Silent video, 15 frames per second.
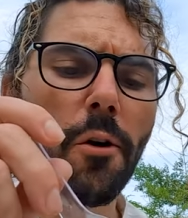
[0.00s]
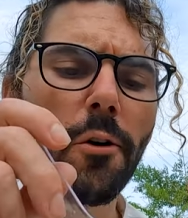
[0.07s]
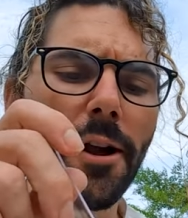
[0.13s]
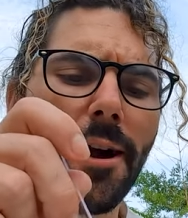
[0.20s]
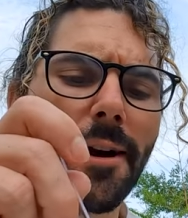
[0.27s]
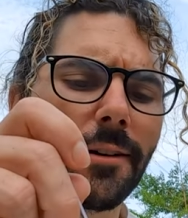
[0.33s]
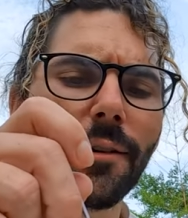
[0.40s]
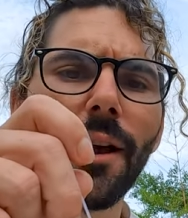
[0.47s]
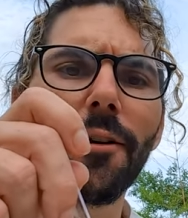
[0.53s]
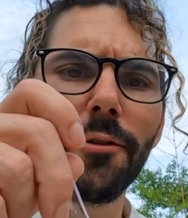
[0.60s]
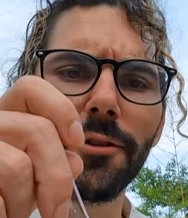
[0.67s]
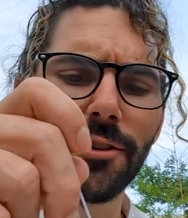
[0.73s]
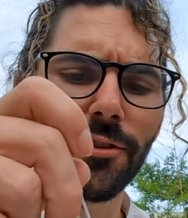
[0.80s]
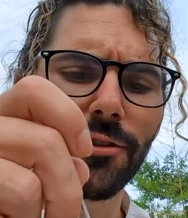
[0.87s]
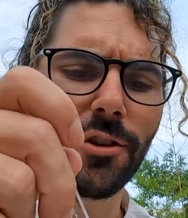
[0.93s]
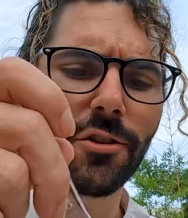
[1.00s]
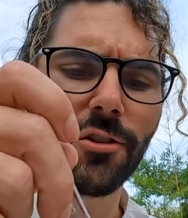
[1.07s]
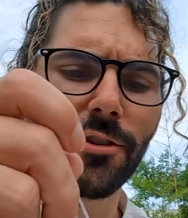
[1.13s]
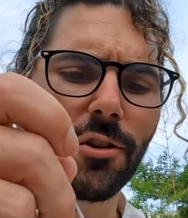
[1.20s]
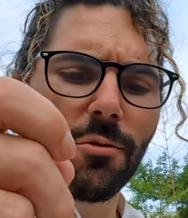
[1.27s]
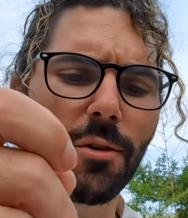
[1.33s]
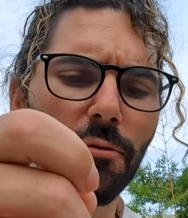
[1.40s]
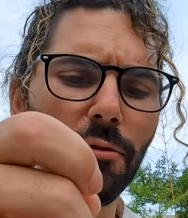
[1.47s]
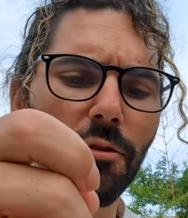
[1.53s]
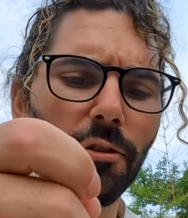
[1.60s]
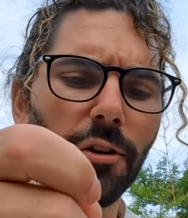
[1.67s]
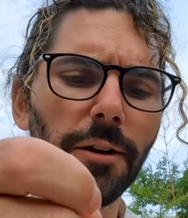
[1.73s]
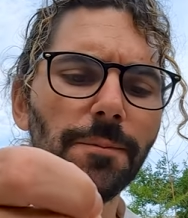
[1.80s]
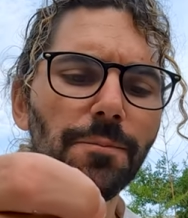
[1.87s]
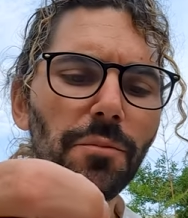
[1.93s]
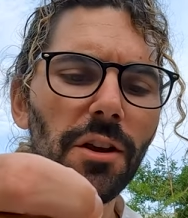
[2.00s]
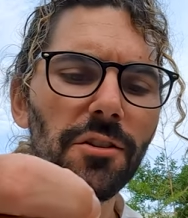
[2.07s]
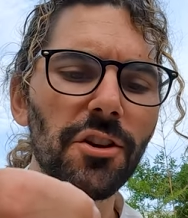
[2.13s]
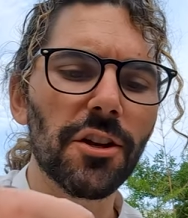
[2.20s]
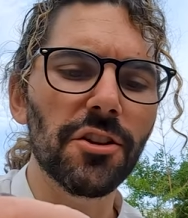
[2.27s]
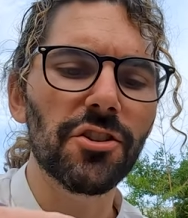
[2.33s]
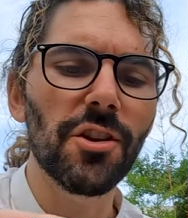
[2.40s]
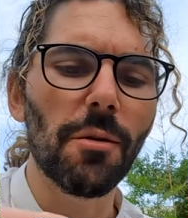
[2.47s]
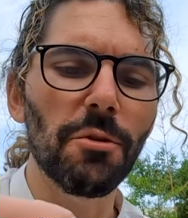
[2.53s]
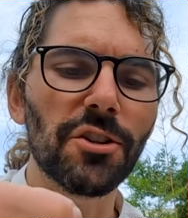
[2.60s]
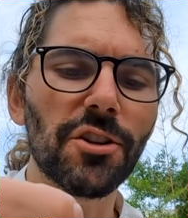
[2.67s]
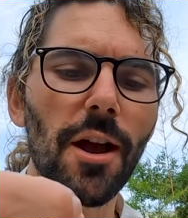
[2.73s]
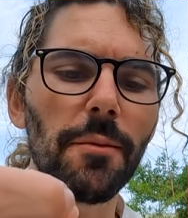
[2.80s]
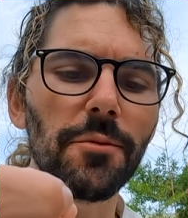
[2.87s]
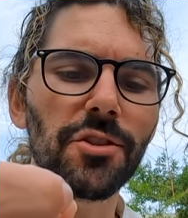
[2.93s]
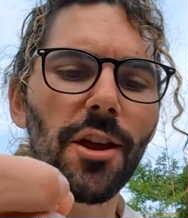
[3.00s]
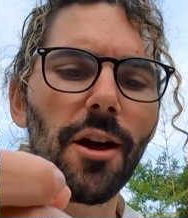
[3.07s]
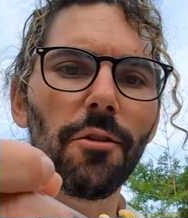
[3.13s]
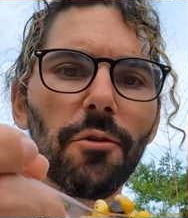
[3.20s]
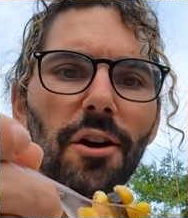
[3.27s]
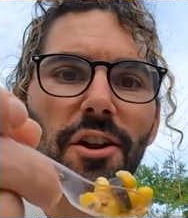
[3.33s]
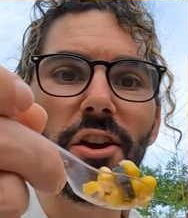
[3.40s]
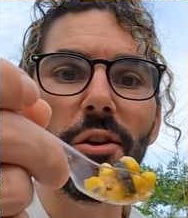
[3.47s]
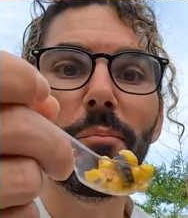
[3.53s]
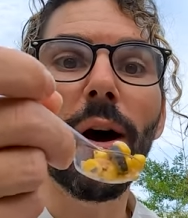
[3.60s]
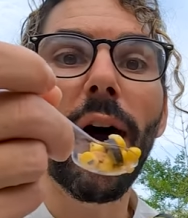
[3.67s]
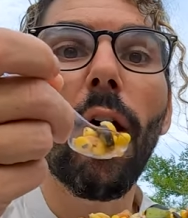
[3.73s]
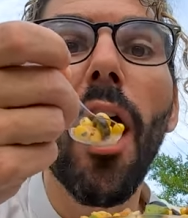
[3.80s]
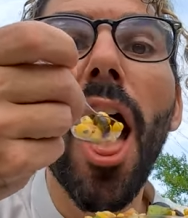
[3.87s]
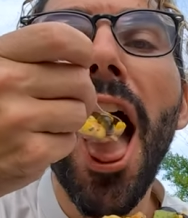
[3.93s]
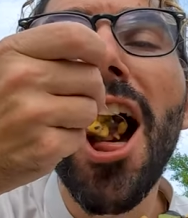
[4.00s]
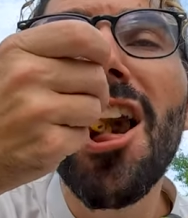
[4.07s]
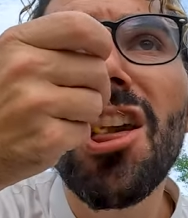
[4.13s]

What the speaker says: Oh yeah, I know this is gonna be real good. It's like a summertime salad right here. Pow.